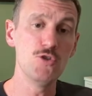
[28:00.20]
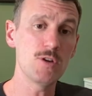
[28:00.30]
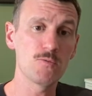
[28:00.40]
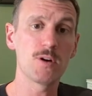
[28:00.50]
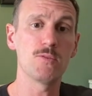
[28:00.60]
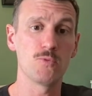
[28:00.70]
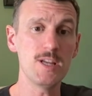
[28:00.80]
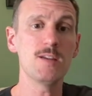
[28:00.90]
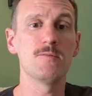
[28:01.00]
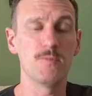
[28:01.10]
You can
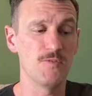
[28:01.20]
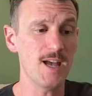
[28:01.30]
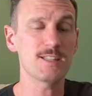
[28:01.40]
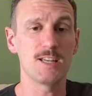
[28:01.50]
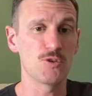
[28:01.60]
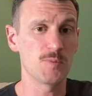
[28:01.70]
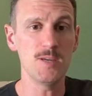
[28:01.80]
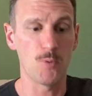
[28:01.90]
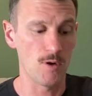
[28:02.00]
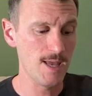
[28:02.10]
reinvest in your
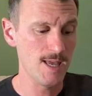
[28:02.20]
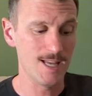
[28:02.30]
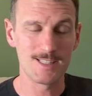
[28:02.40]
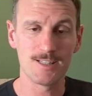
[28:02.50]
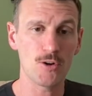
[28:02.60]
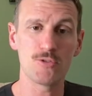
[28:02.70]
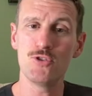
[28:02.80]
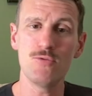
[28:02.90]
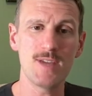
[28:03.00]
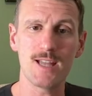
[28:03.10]
people. In scenario 2,
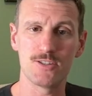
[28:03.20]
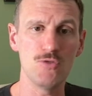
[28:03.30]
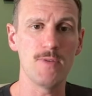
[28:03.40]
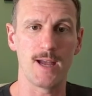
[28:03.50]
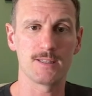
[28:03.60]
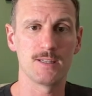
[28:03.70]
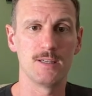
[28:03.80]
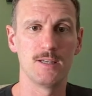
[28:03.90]
you can't do that.